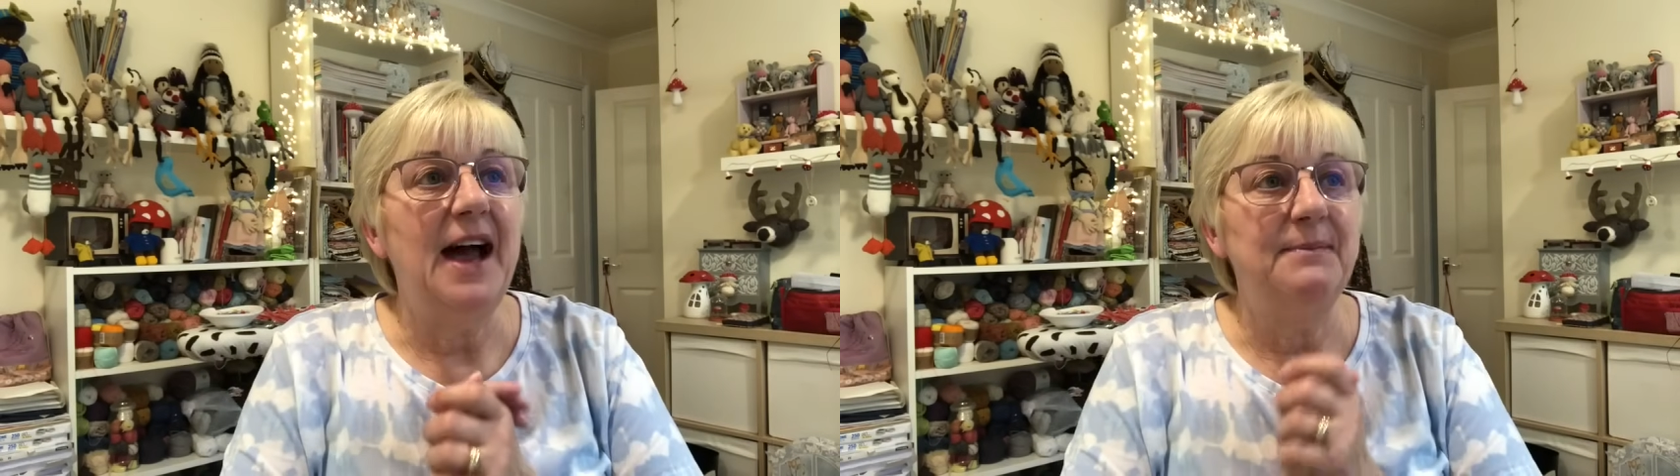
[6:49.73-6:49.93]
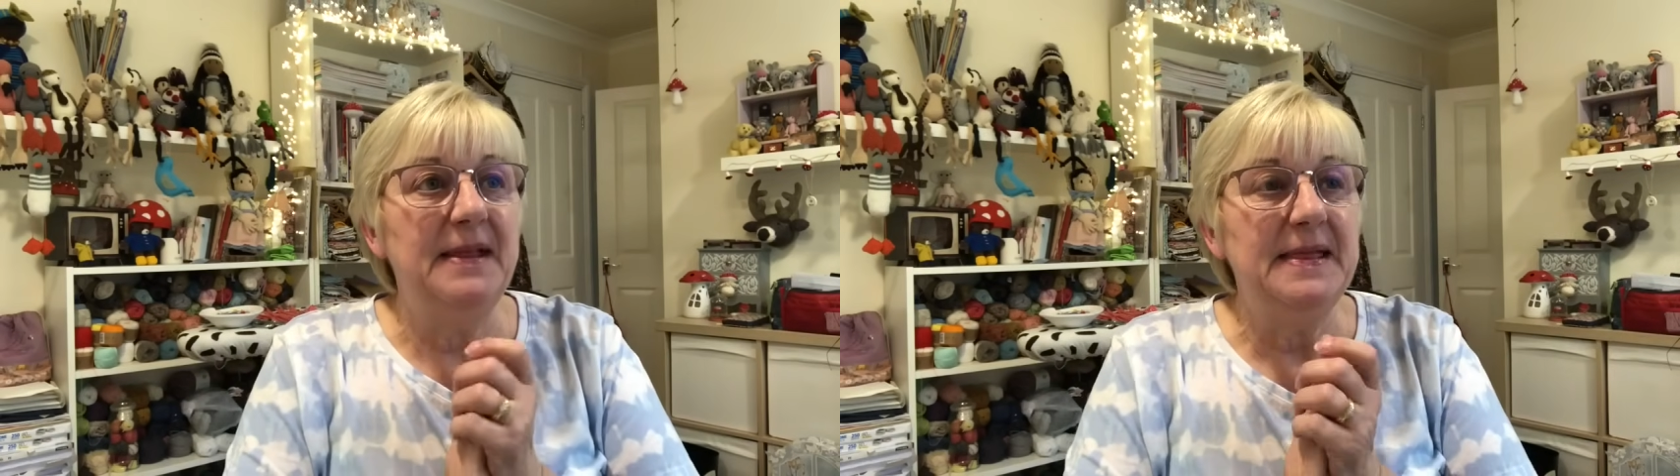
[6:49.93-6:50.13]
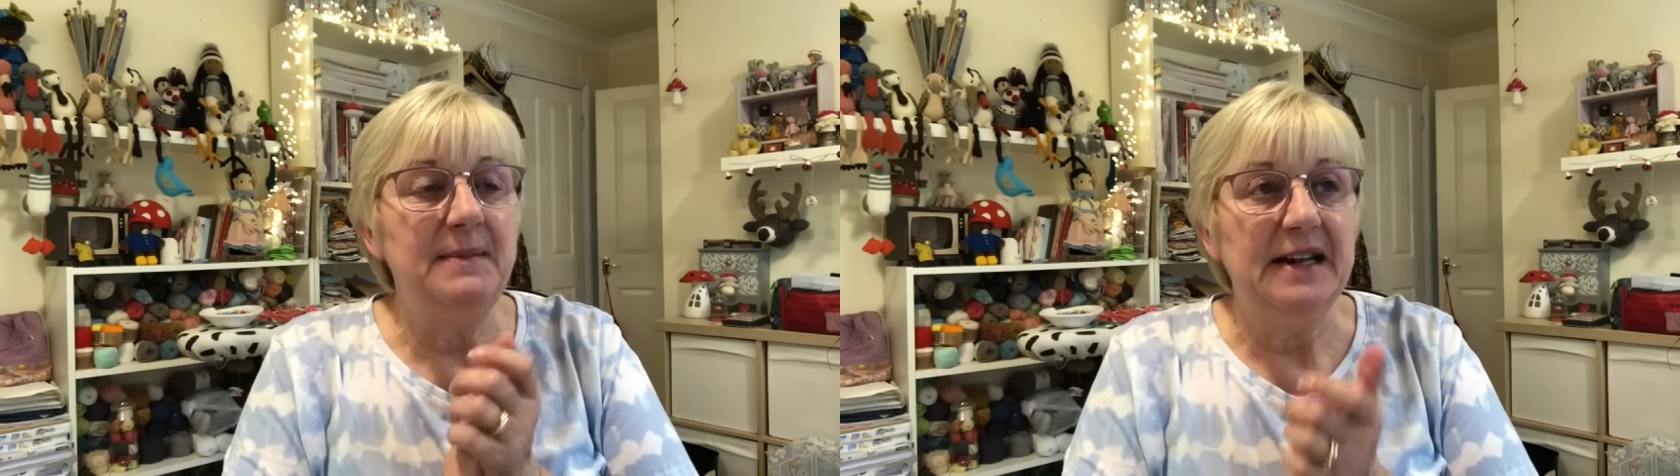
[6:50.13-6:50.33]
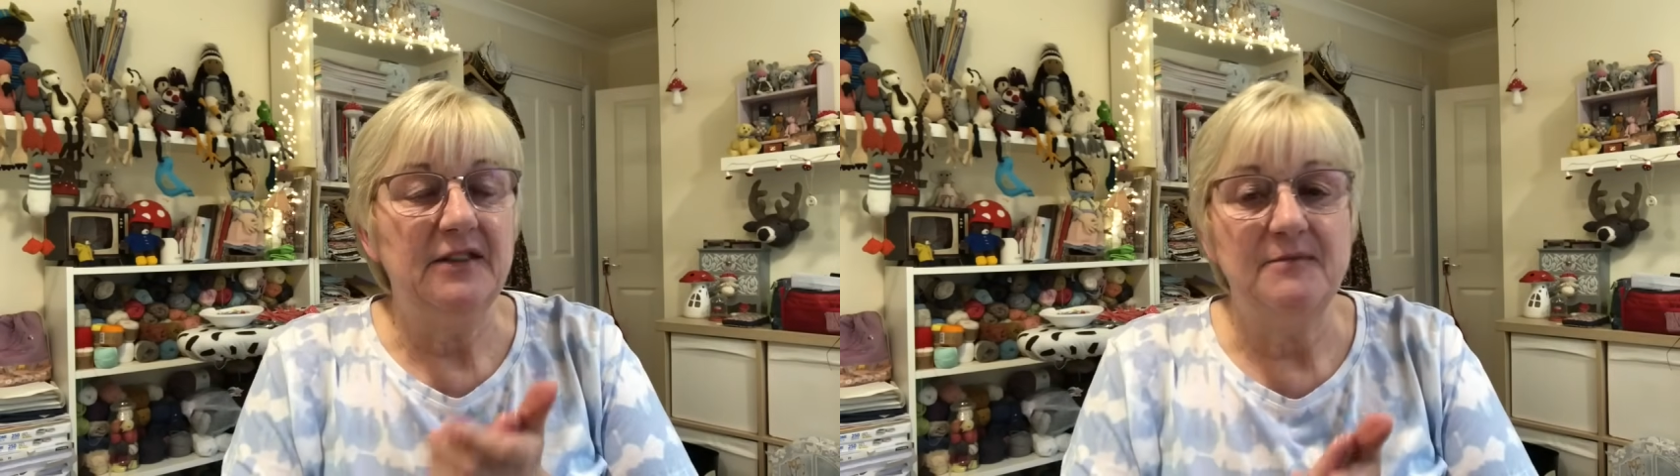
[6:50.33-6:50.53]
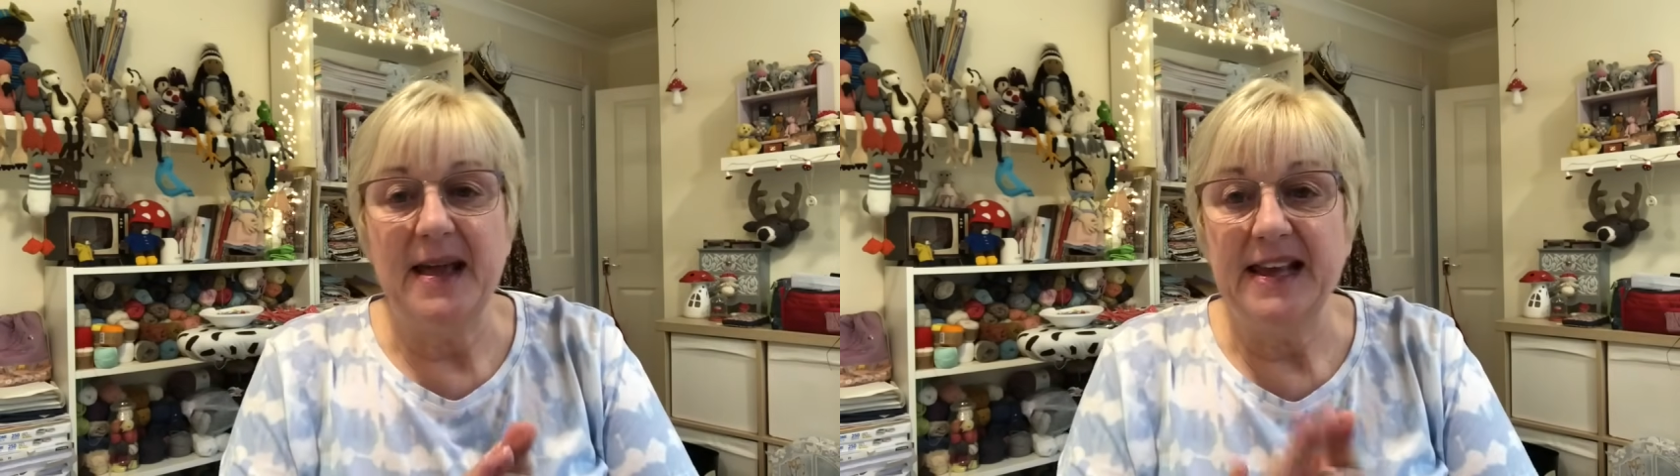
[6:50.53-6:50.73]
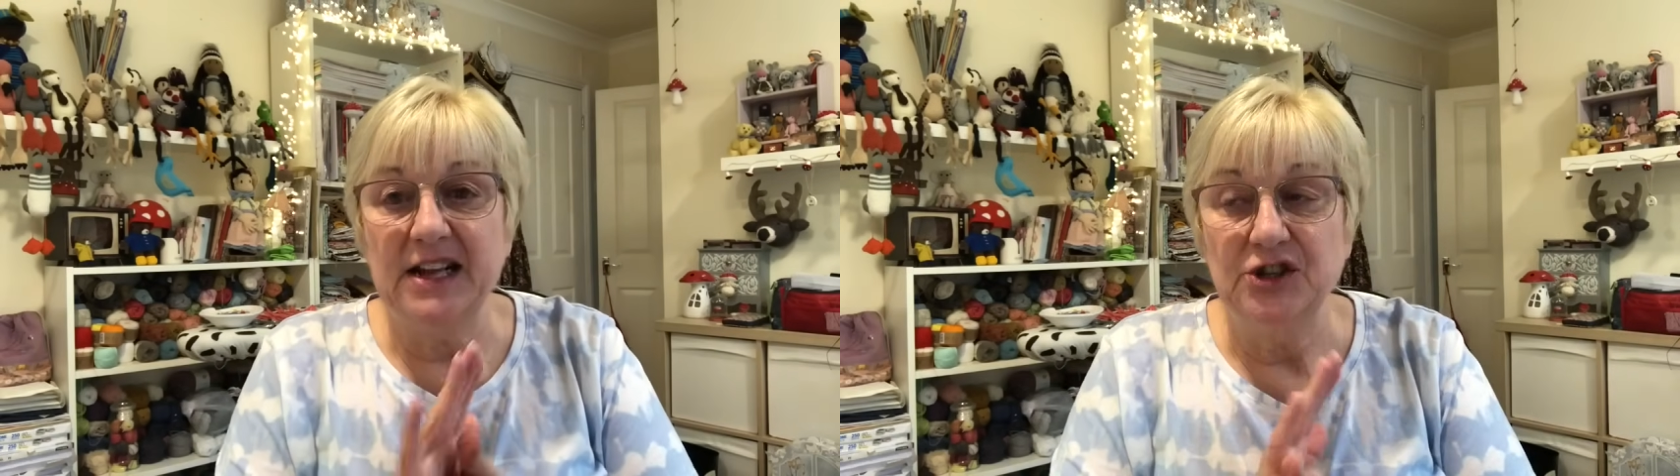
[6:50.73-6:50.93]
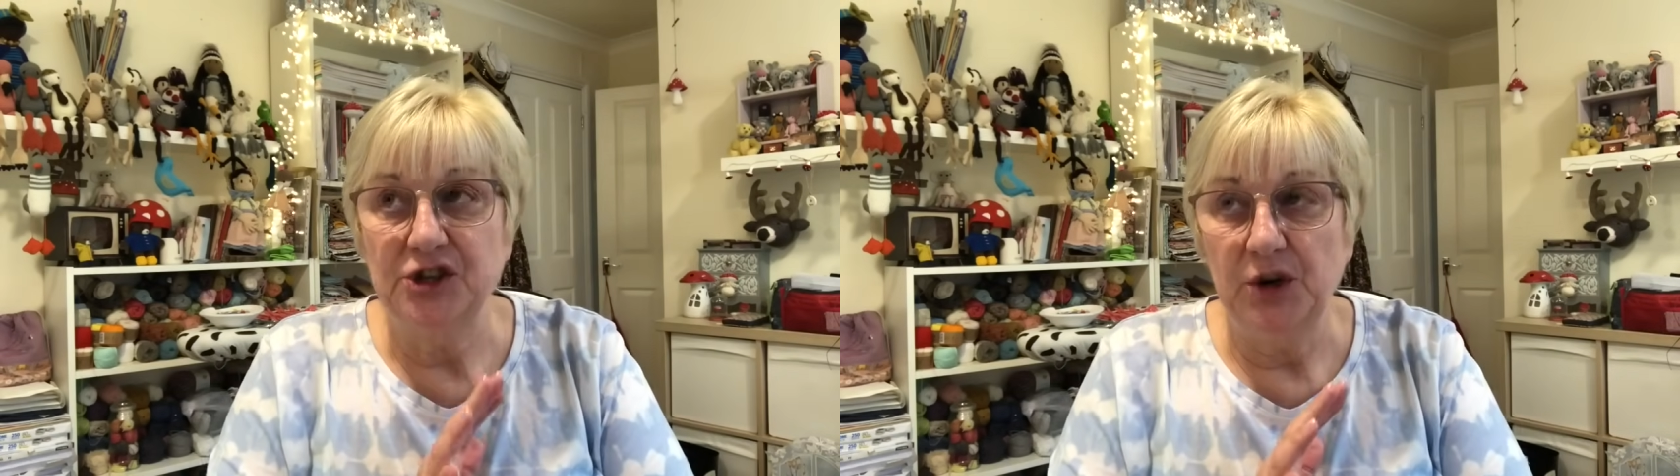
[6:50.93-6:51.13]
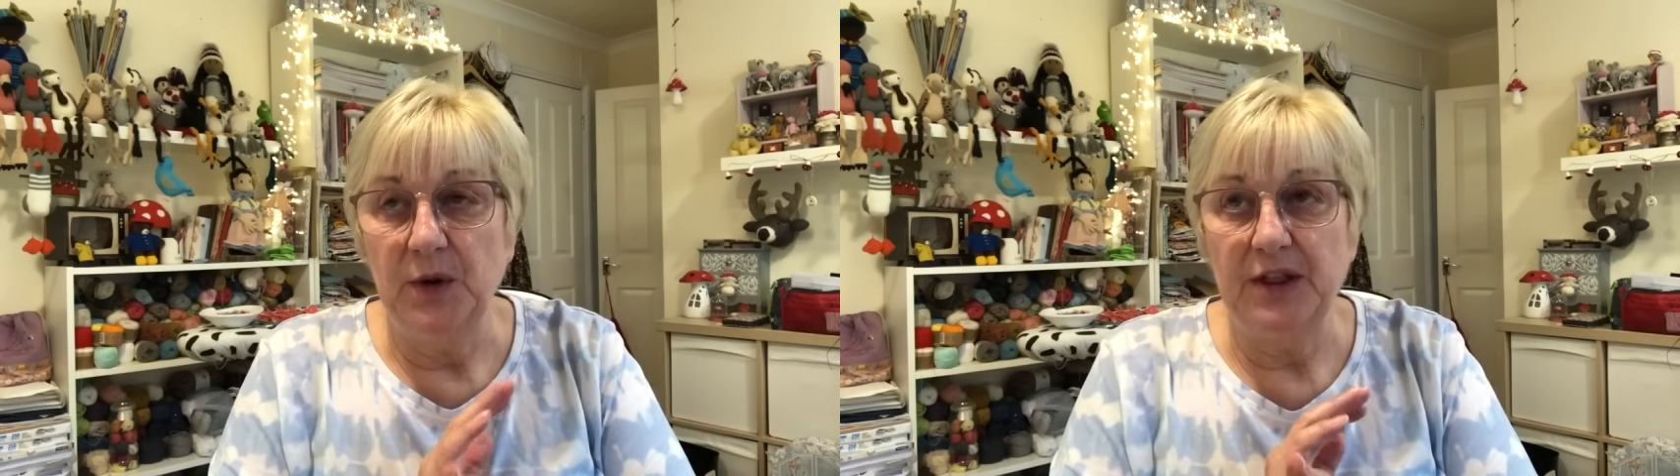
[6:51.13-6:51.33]
I'm in the middle of making
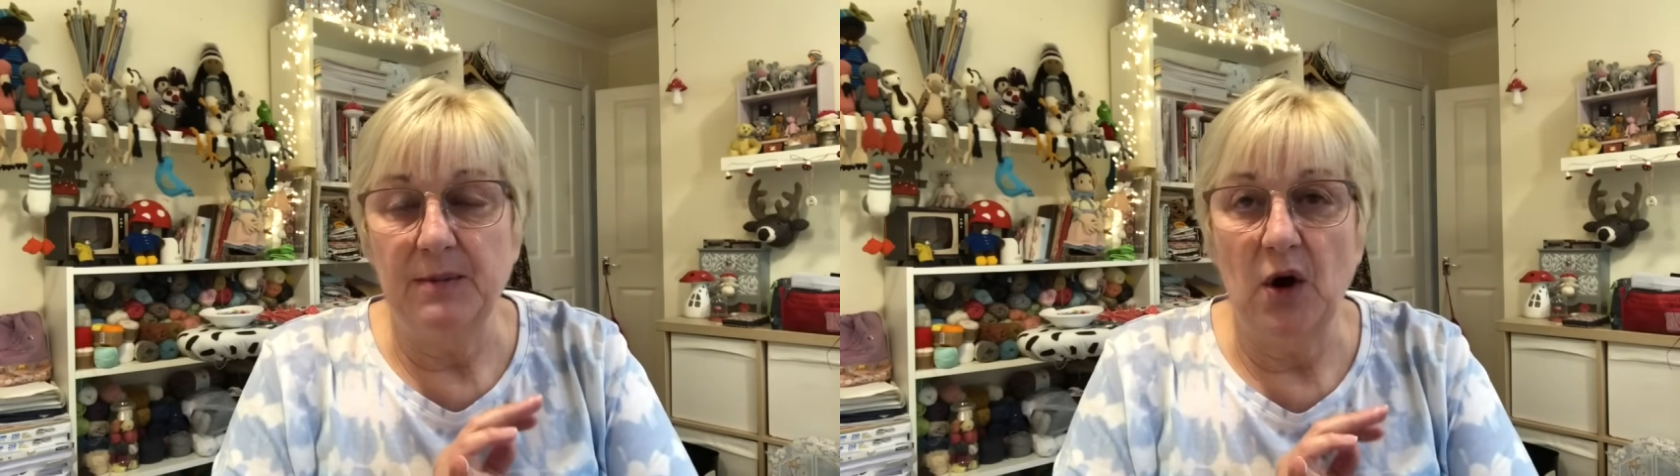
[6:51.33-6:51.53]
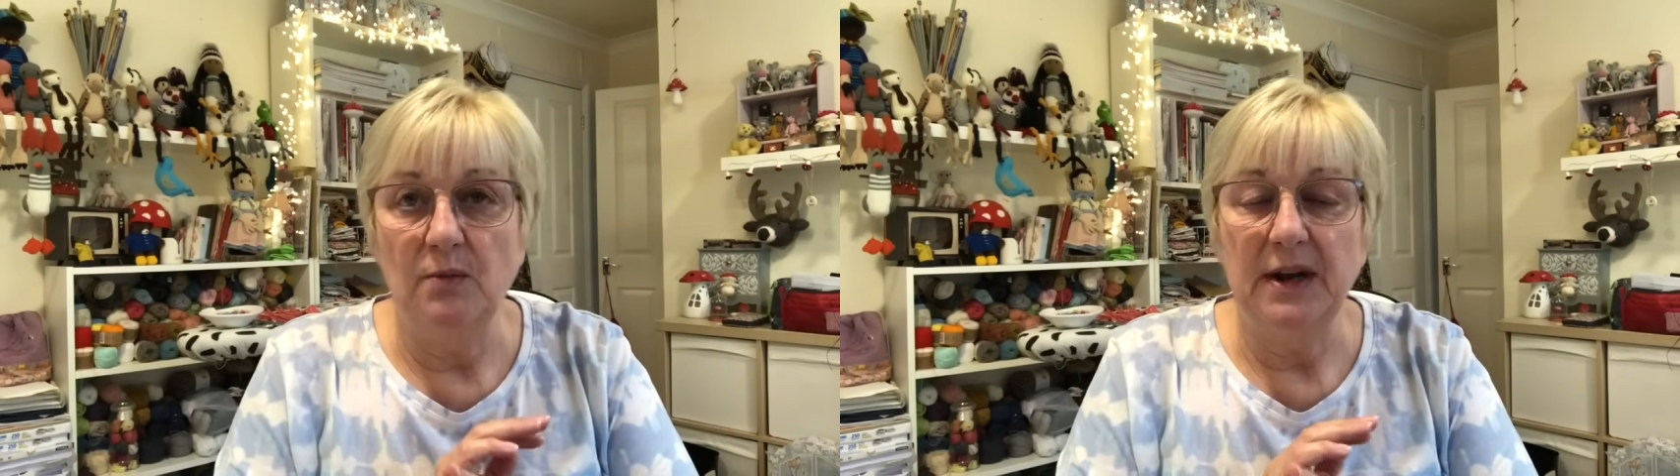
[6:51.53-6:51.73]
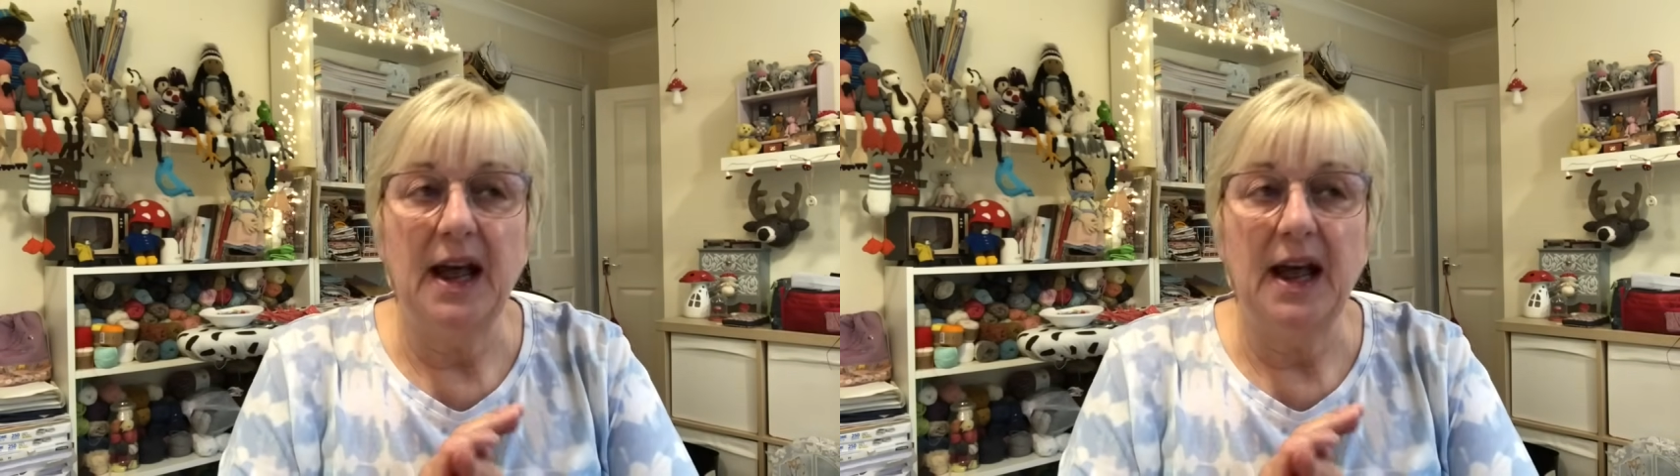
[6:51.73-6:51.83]
2 at the moment.